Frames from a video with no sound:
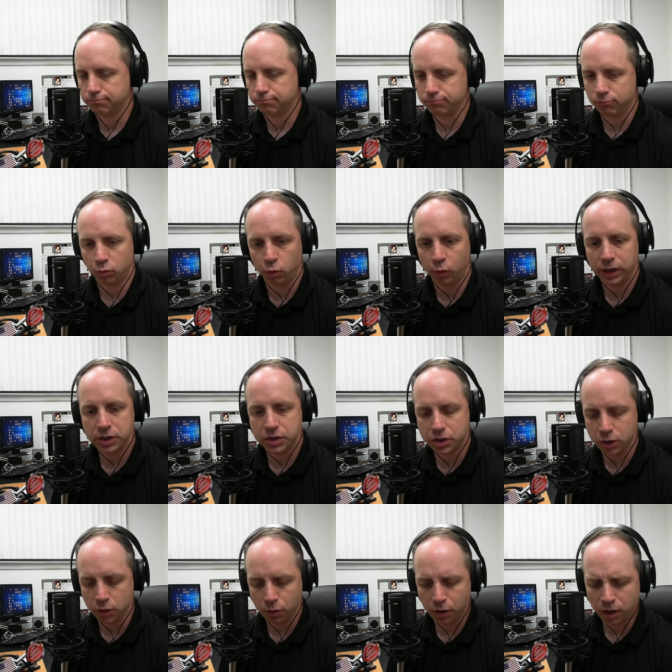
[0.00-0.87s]
race
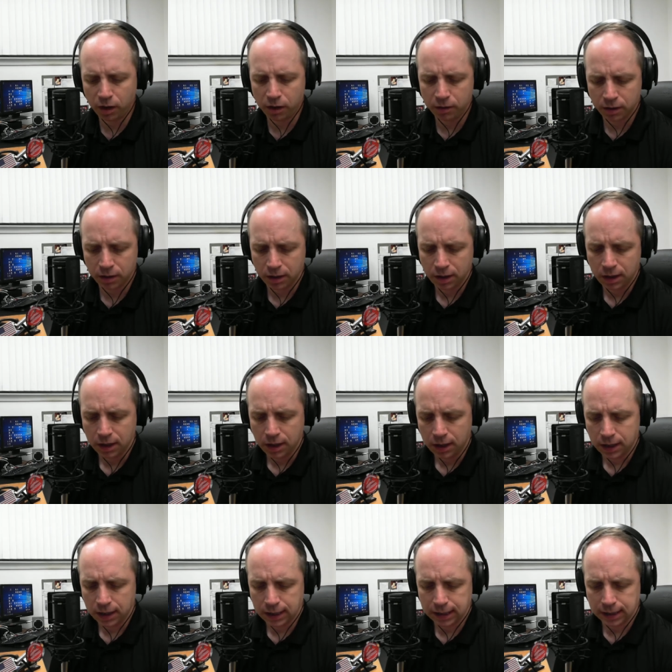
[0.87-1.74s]
you are.
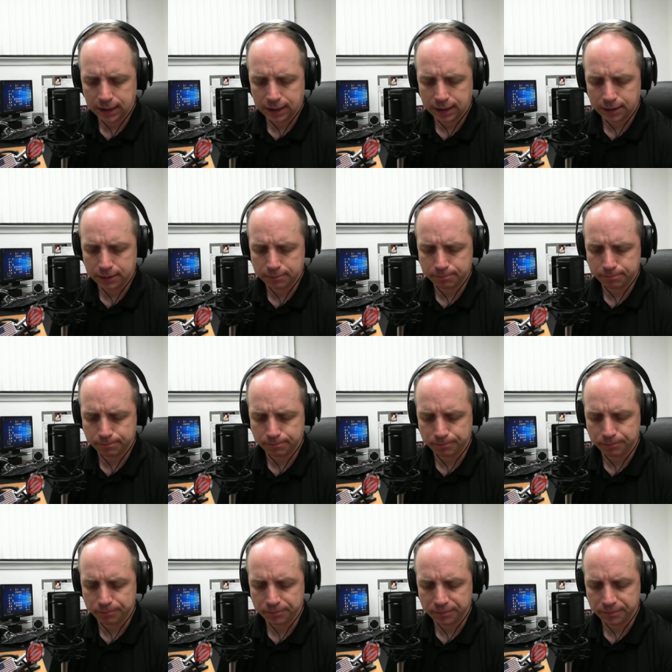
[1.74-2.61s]
Um,
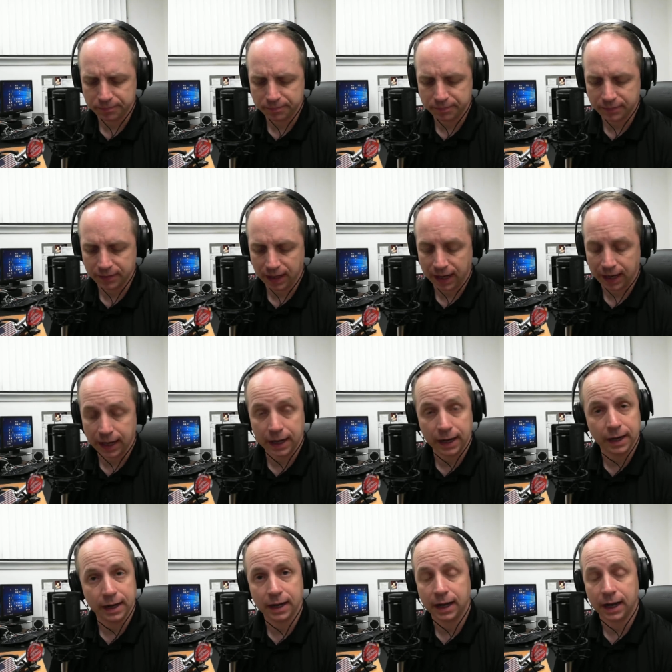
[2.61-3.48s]

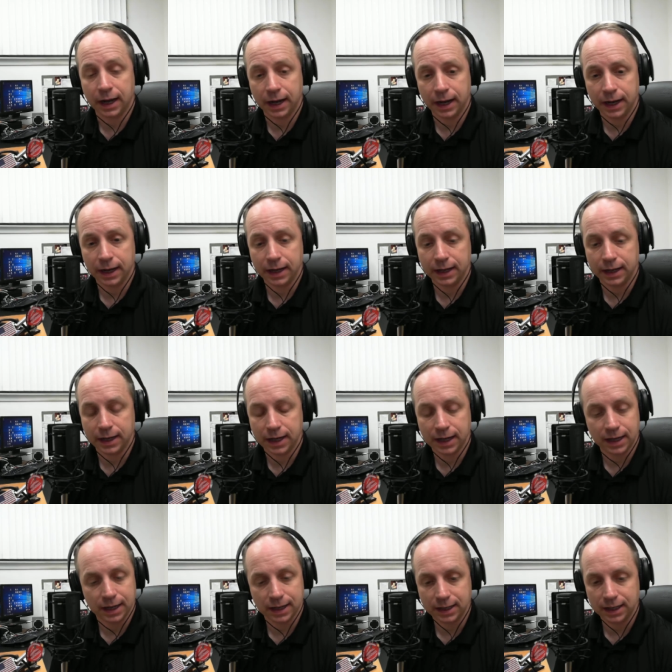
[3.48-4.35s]
and I,
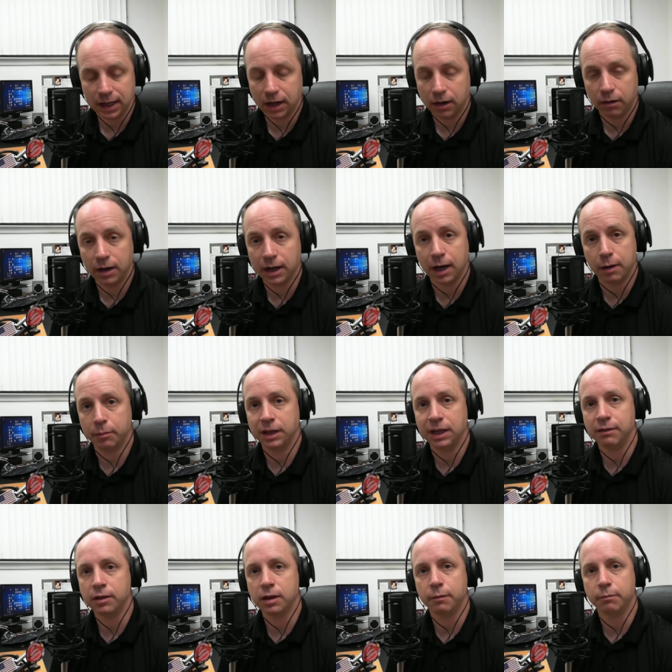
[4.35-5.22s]
you know, and I
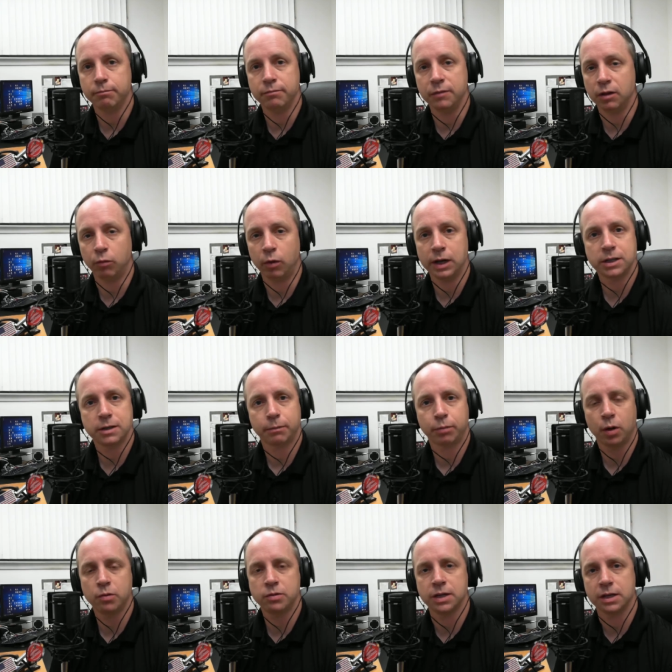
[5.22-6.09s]
believe in the, the right to
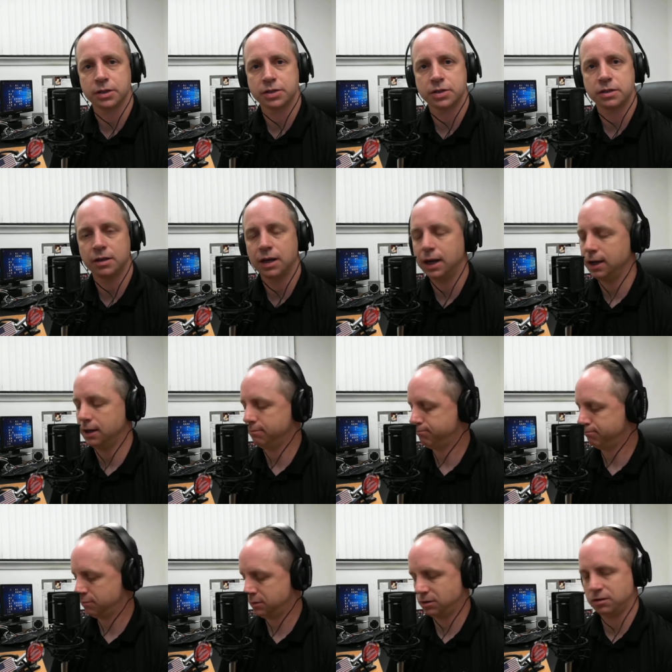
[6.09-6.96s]
protest. I
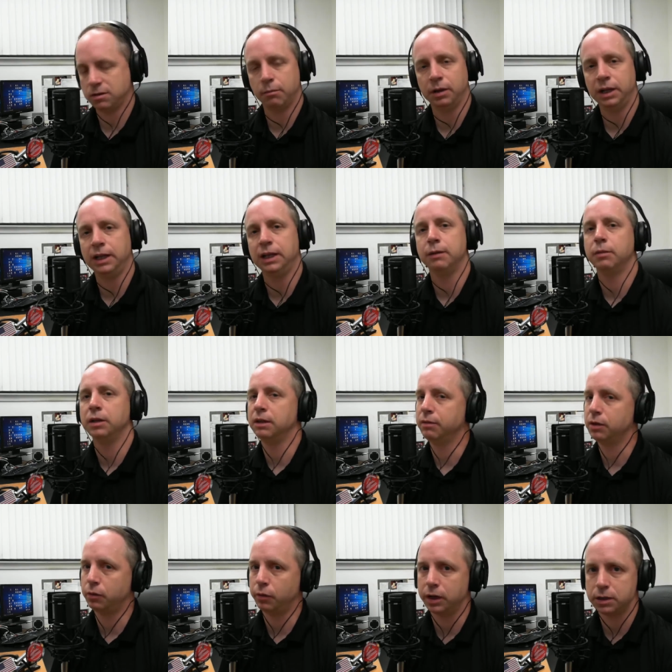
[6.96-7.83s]
completely believe in
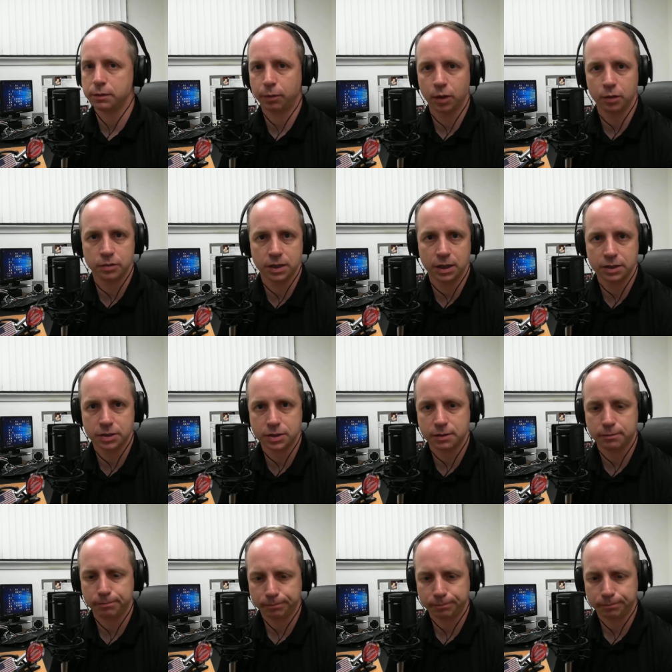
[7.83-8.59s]
the right to protest.